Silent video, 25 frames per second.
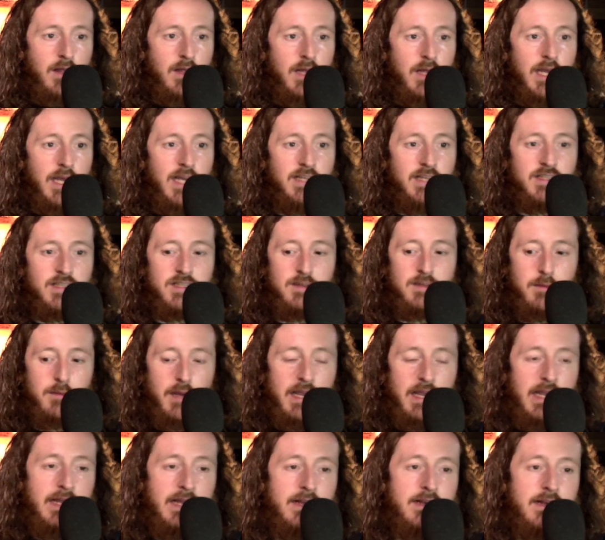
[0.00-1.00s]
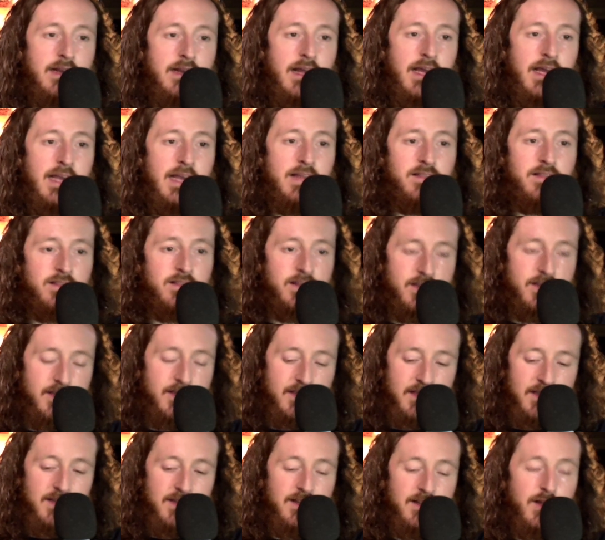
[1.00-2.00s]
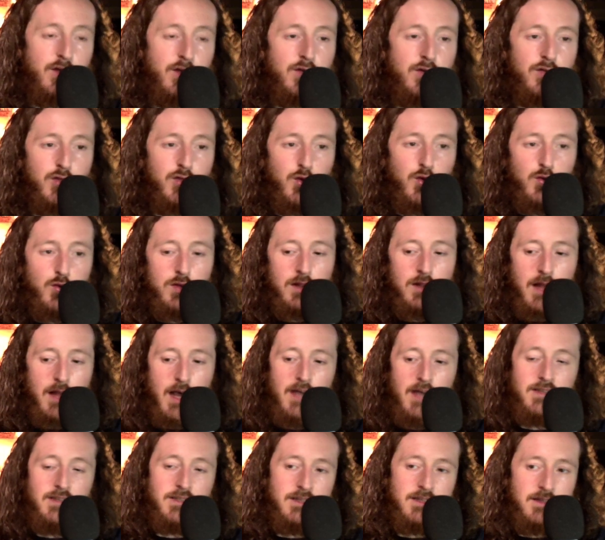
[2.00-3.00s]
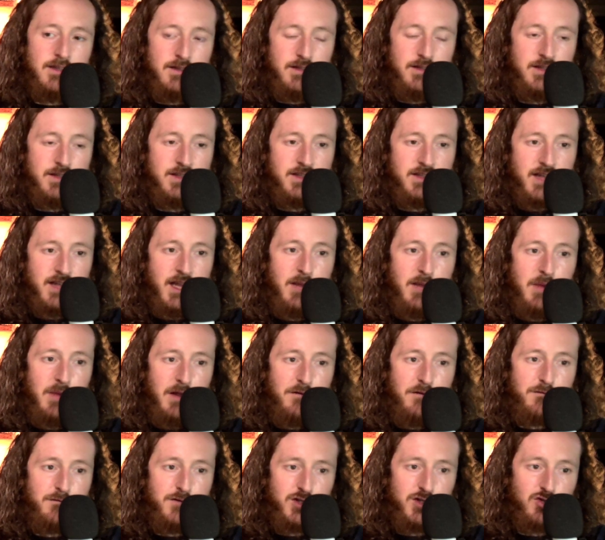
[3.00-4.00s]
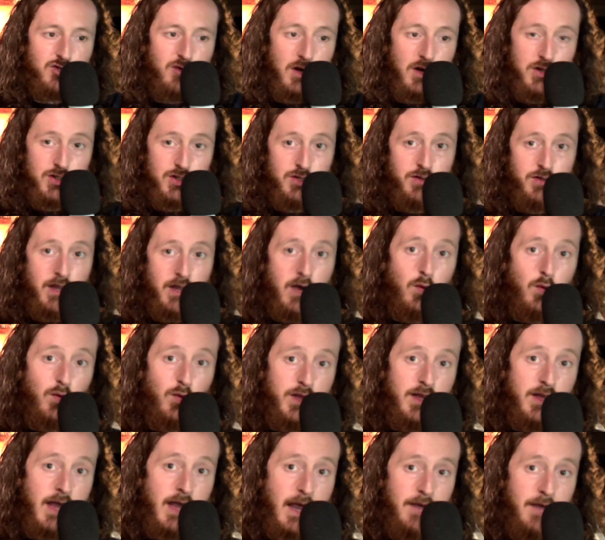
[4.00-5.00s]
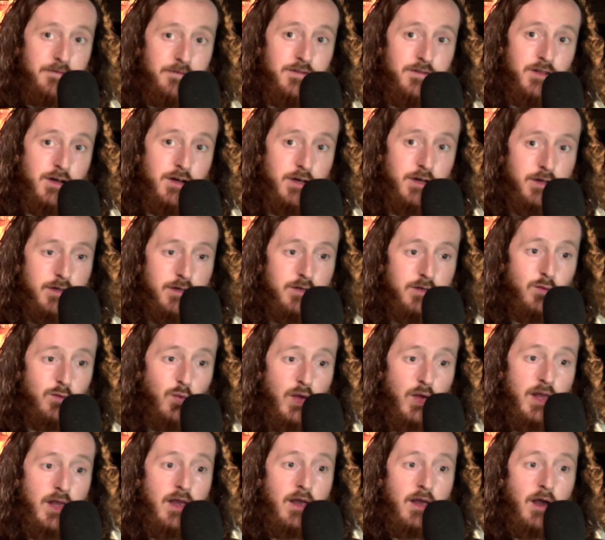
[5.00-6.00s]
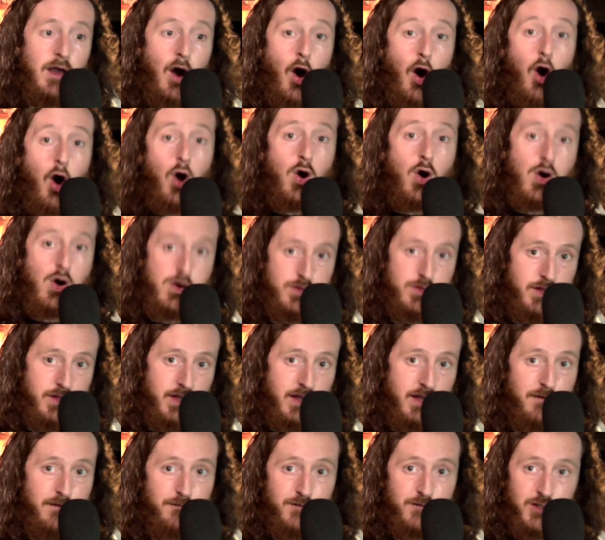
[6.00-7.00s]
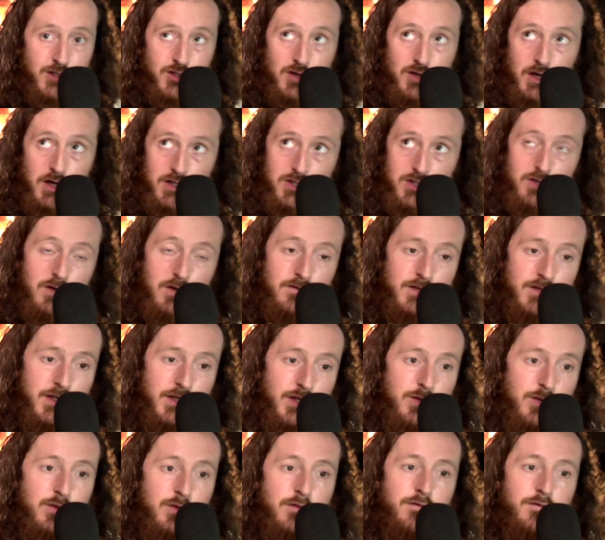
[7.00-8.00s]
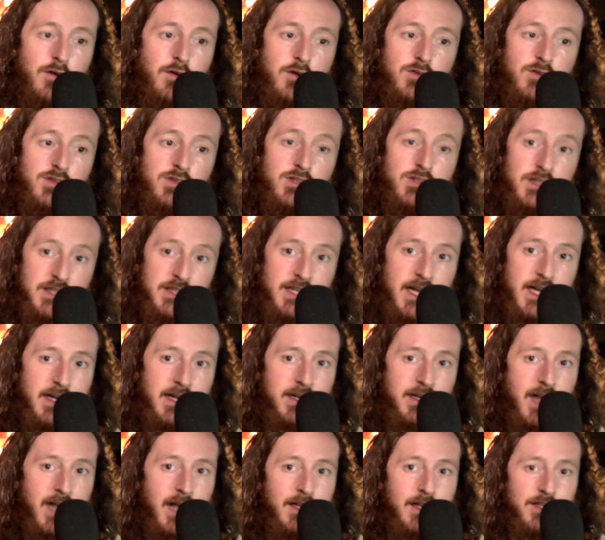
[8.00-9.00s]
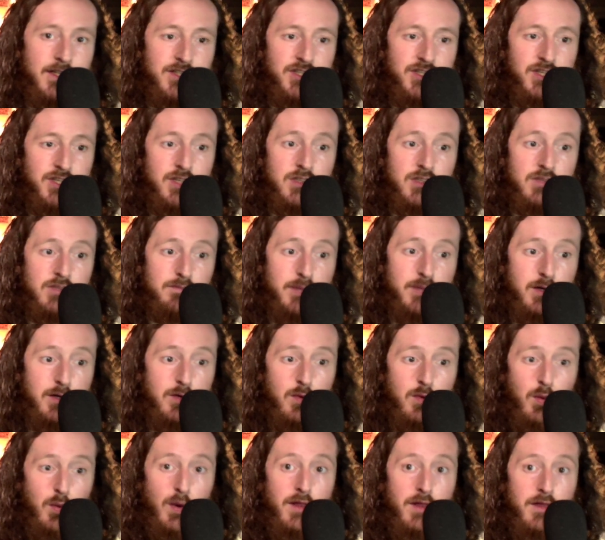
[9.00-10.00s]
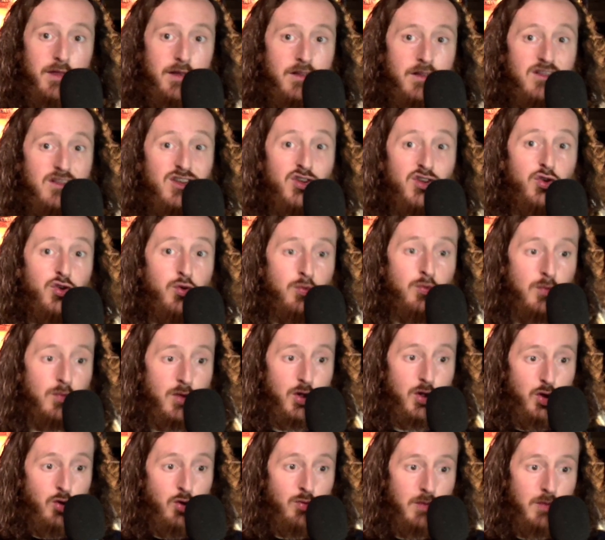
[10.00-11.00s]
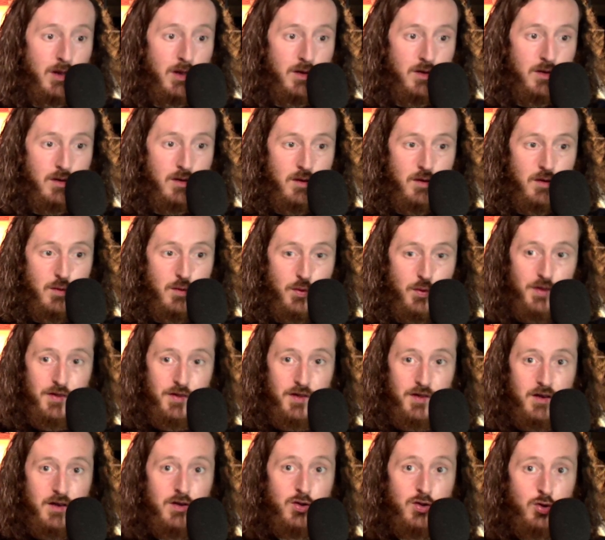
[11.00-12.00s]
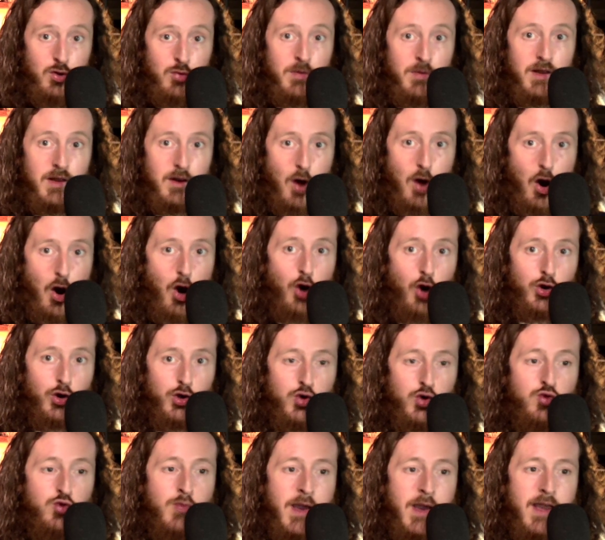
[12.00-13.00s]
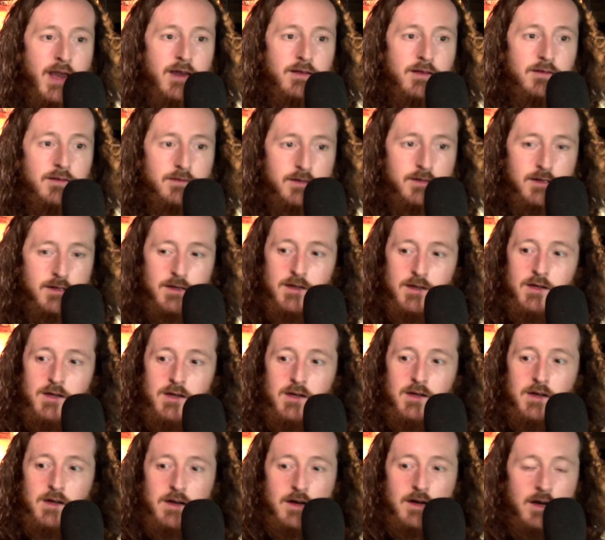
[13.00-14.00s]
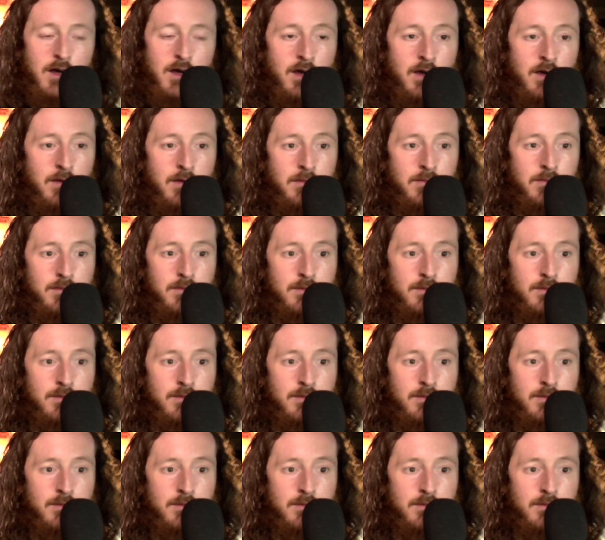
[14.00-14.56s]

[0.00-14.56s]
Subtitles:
it's they're utilizing the same infrastructure that we have. We are the infrastructure of the universe. The technology is built within the human, all human. Have